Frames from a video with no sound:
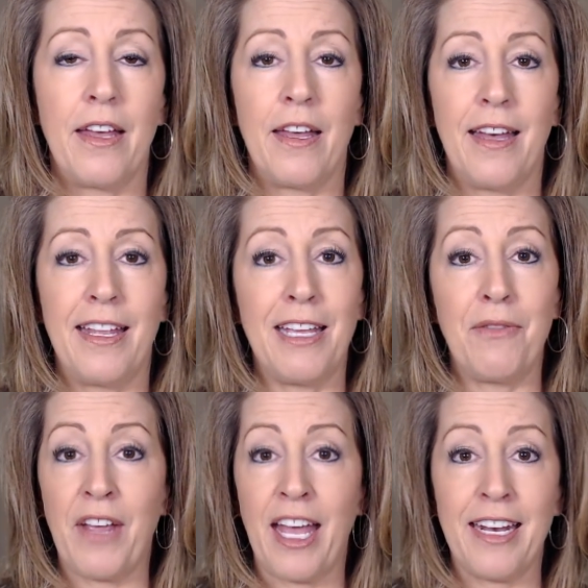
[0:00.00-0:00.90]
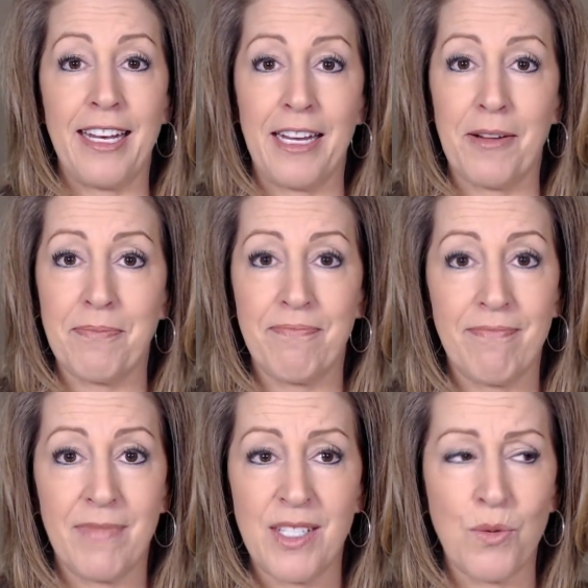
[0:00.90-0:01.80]
And then vanity.
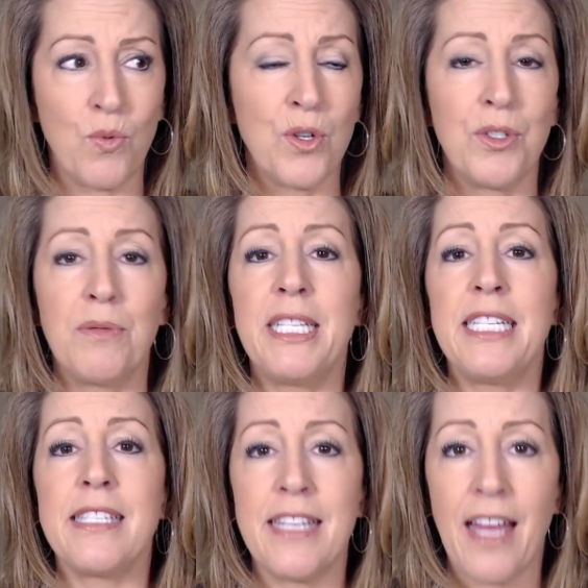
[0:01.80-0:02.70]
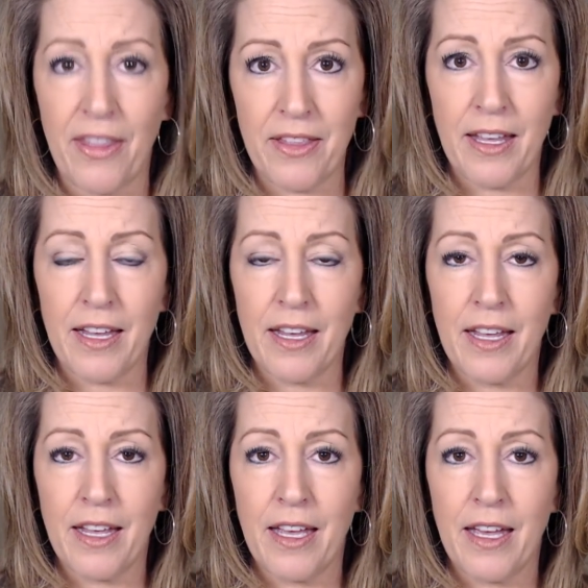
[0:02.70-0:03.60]
This world means nothing.
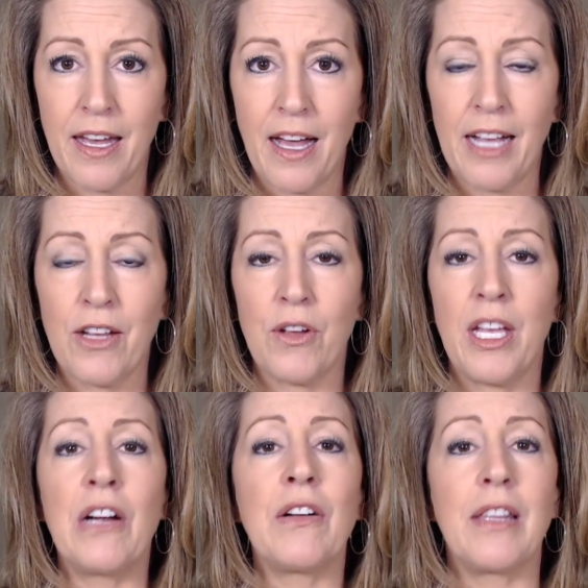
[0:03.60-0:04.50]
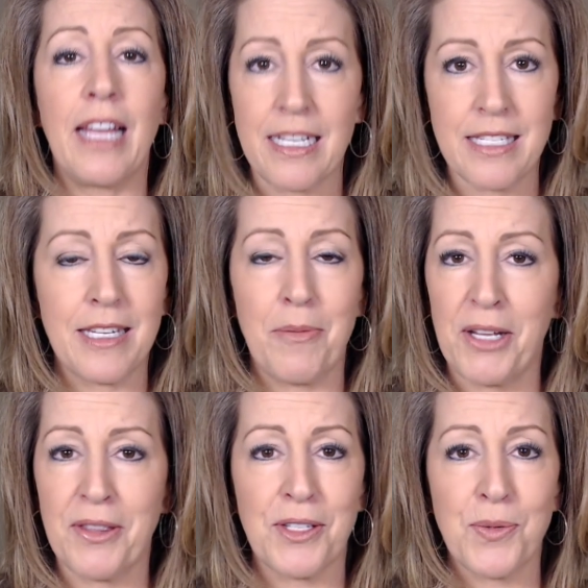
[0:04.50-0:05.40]
I could care less
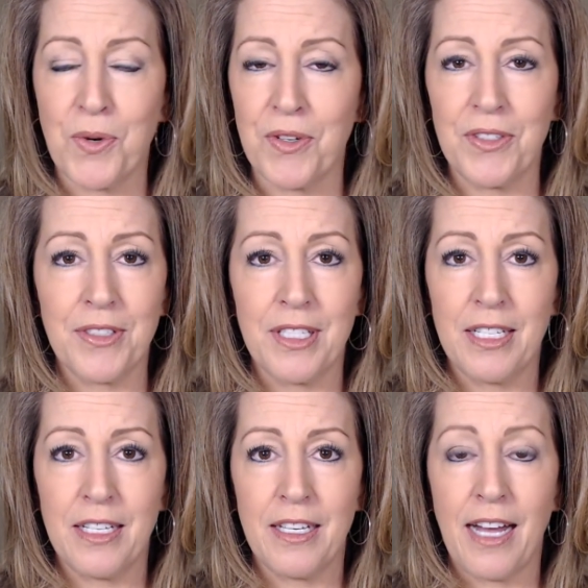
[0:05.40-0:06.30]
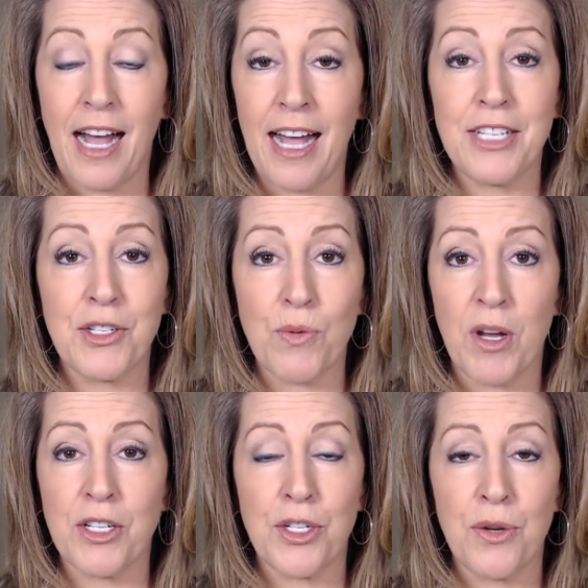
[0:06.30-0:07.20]
about this world. I just want
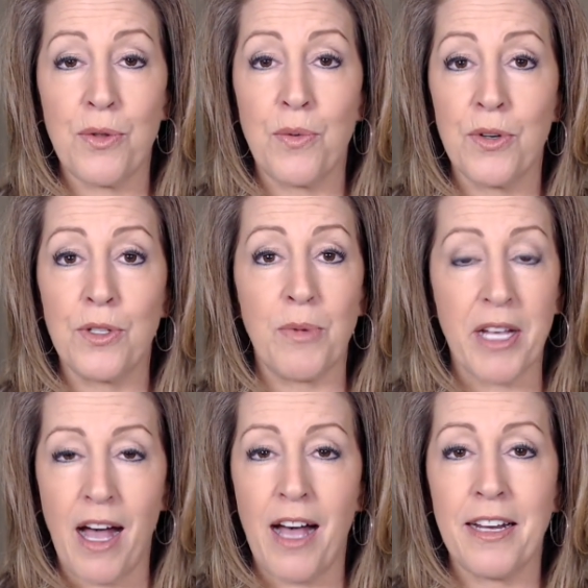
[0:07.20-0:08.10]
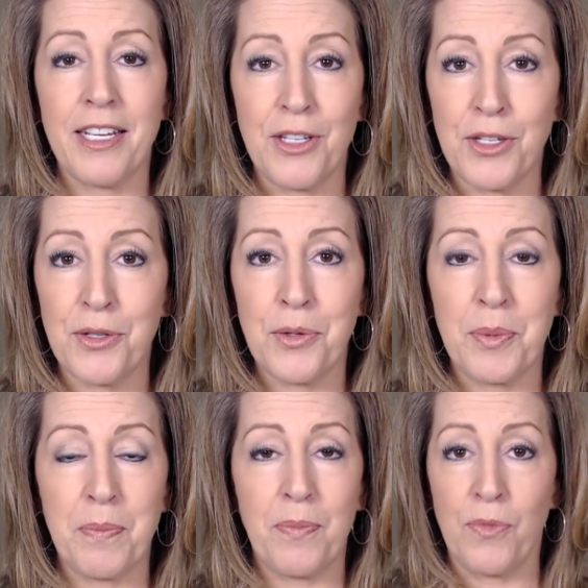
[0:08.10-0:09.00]
to show the world what God can do
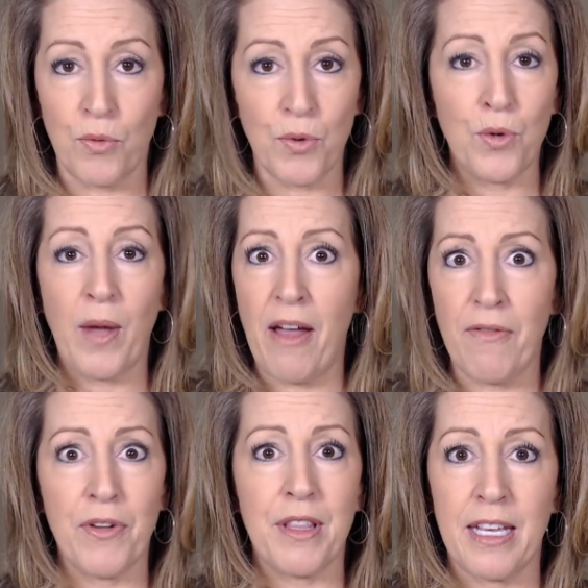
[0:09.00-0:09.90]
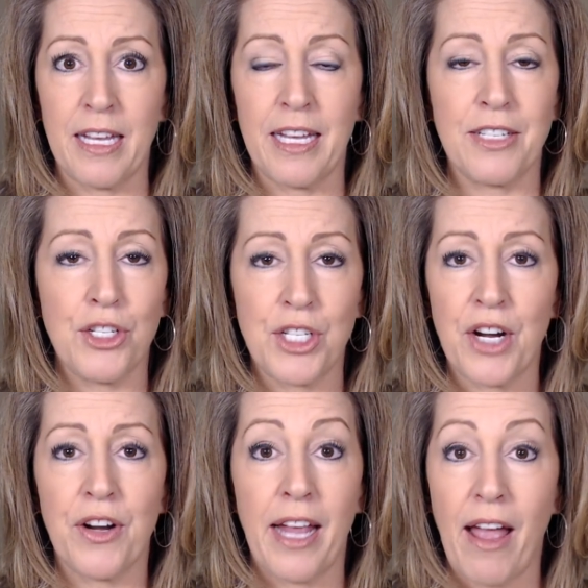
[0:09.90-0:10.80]
through everything and
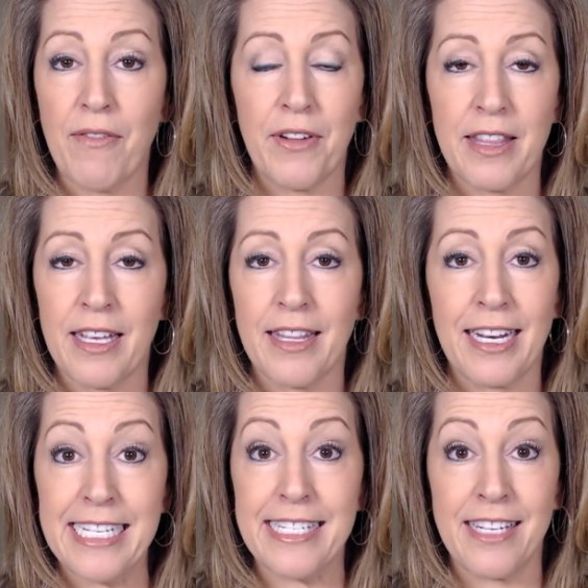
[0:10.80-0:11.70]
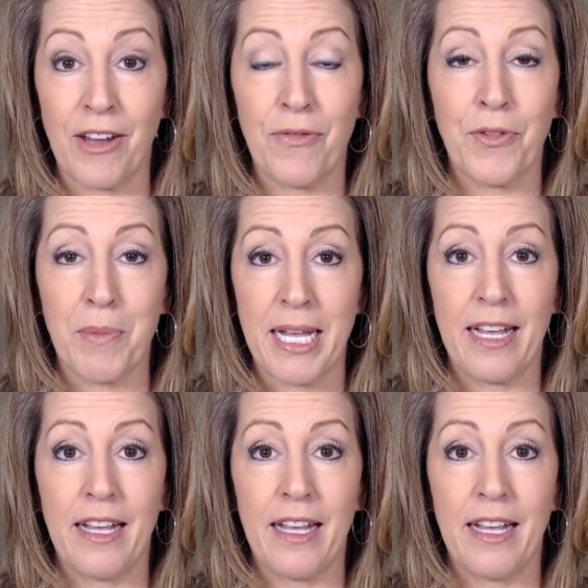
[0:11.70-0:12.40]
sharing everything that he's done for me.